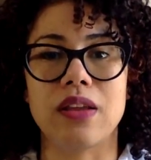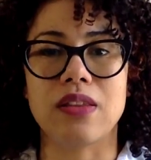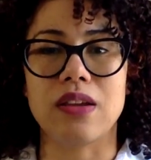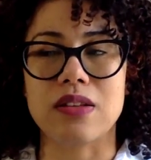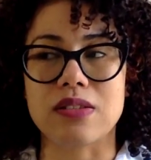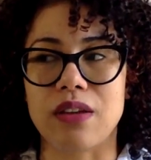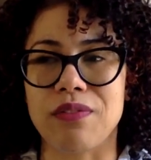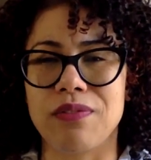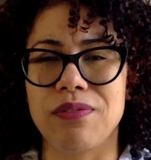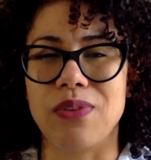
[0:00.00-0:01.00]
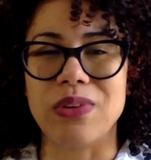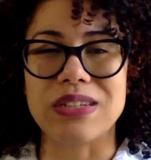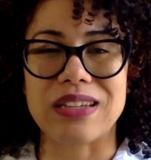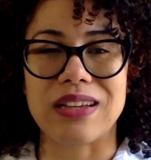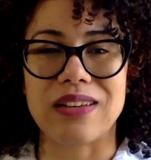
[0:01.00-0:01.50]
I think it's like
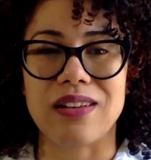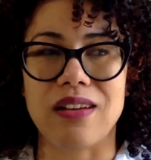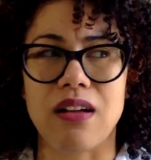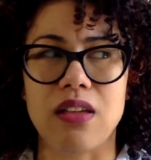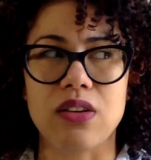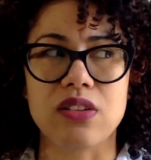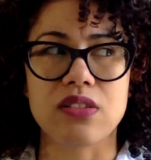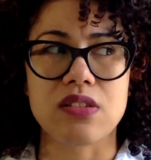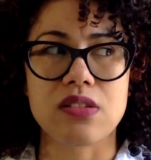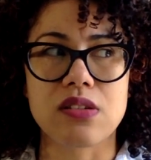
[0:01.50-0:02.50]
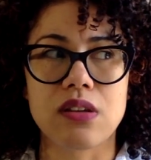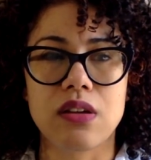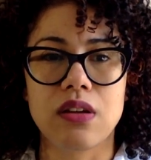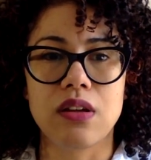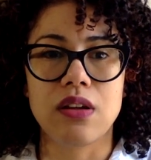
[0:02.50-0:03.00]
$14
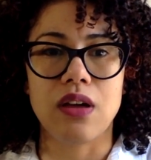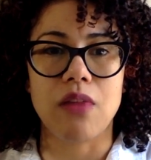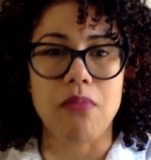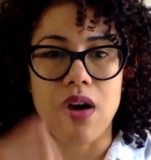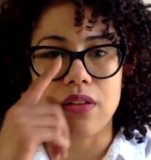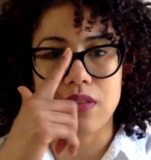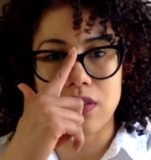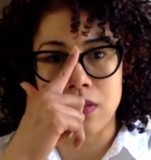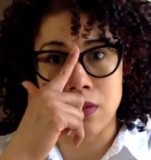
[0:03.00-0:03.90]
a month.